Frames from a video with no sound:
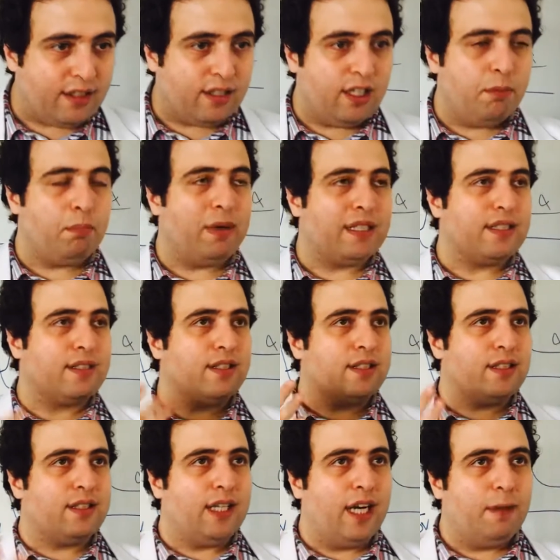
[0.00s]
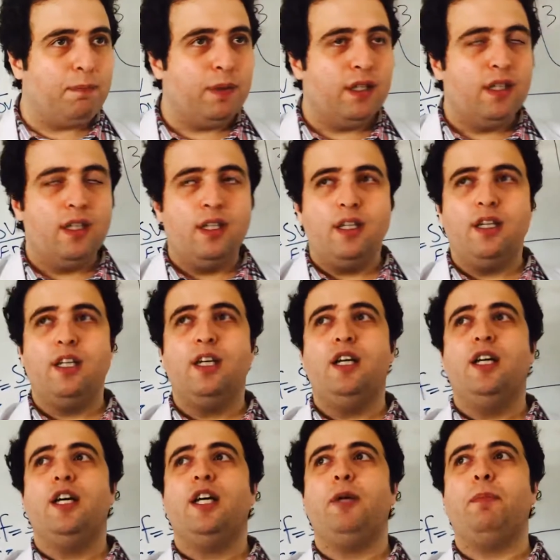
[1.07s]
he must stop,
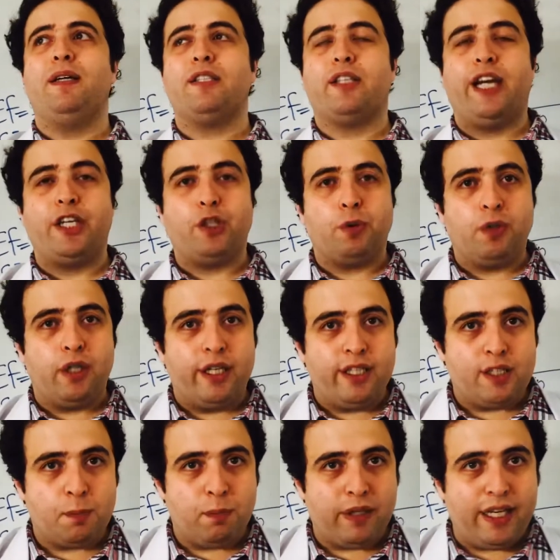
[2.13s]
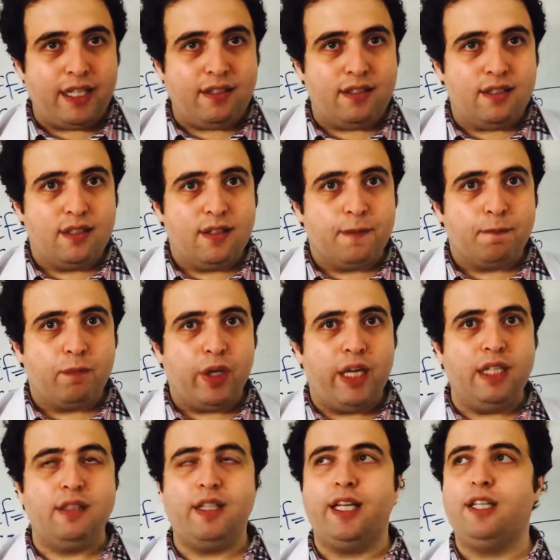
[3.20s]
he must catch his breath,
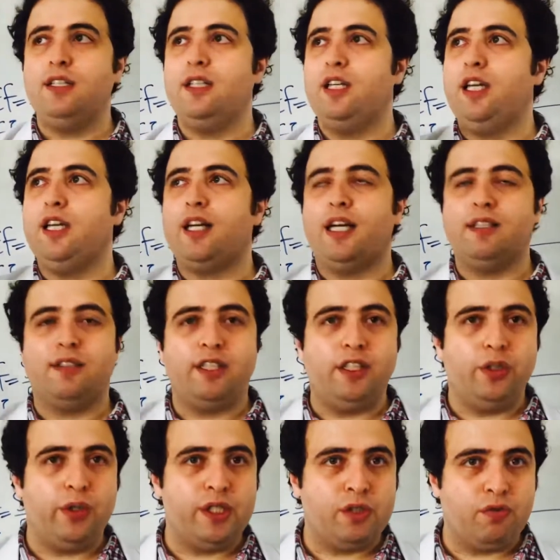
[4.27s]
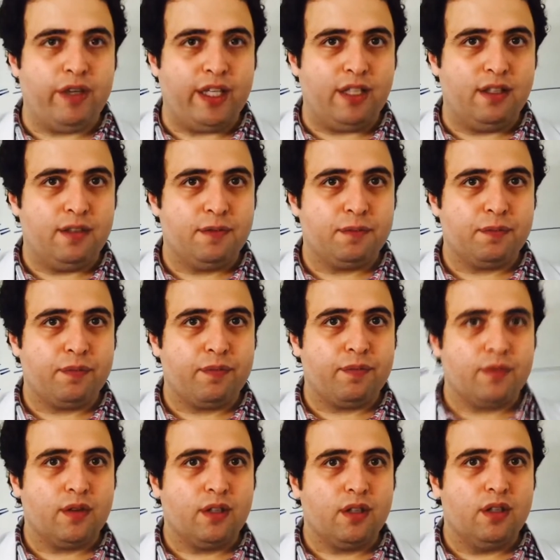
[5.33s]
and then he continue his way,
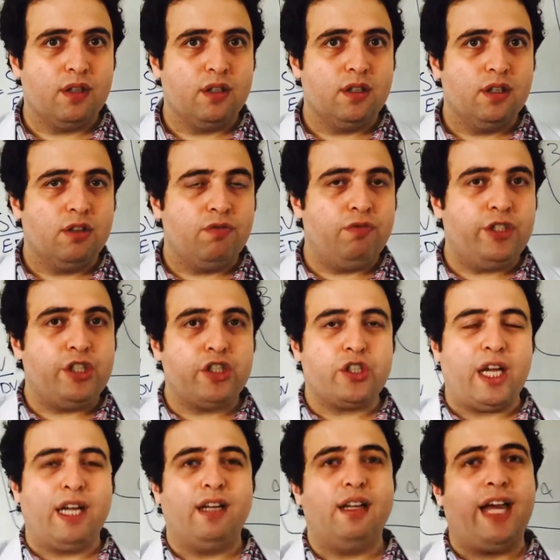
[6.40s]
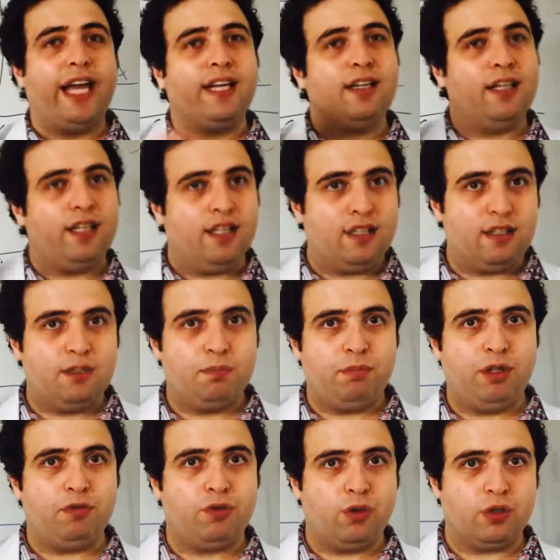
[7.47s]
which is unlikely
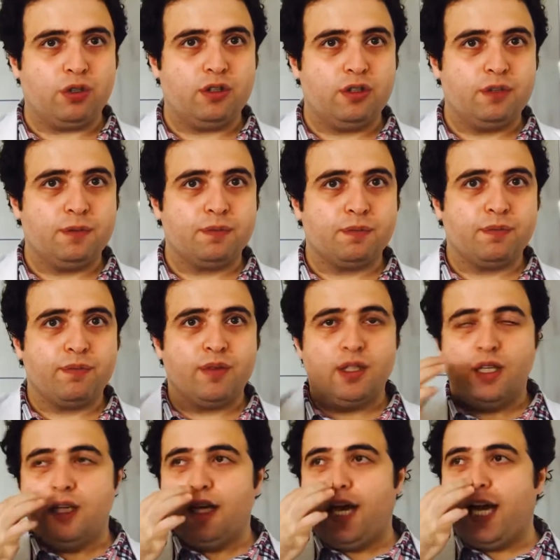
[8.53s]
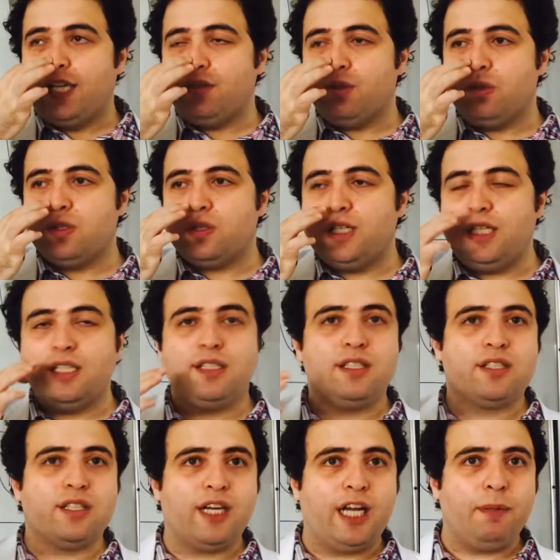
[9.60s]
before. And also he is
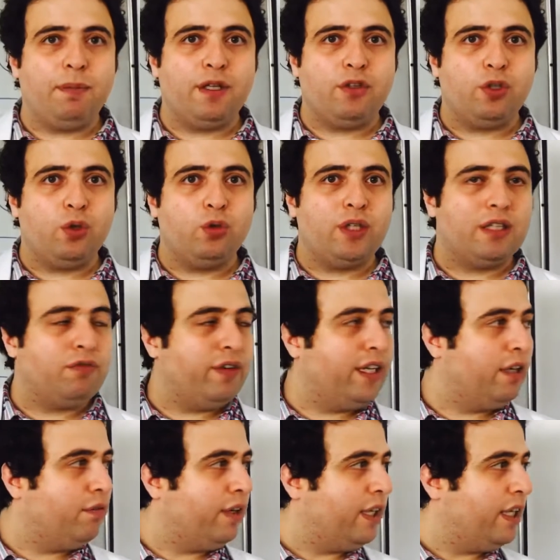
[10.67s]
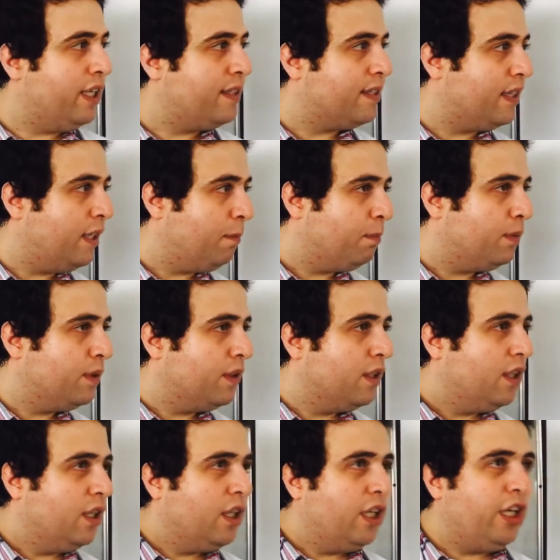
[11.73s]
describing to you that whenever he is asleep,
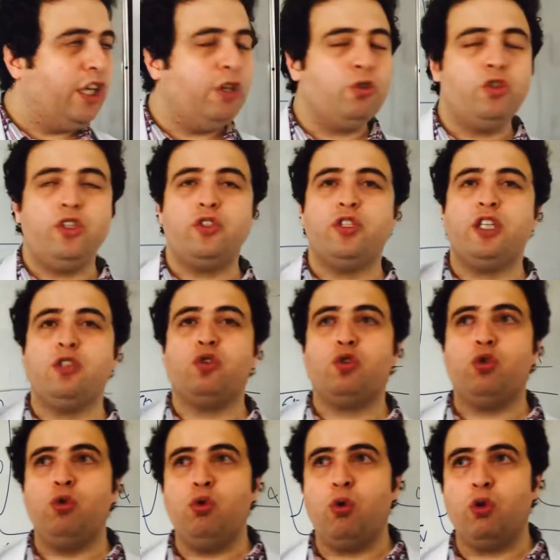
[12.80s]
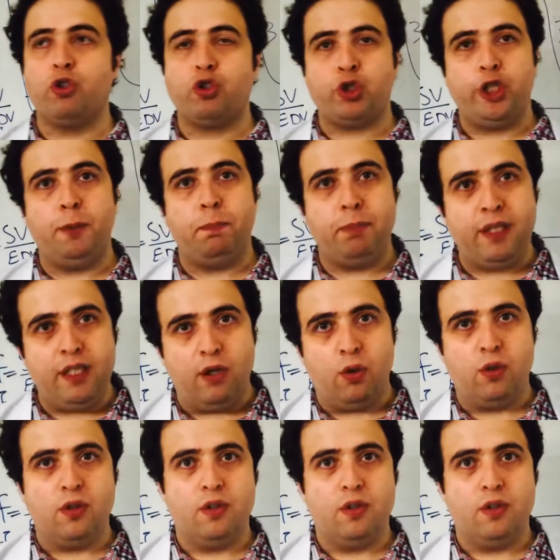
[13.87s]
he is using 2 or 3 pillows.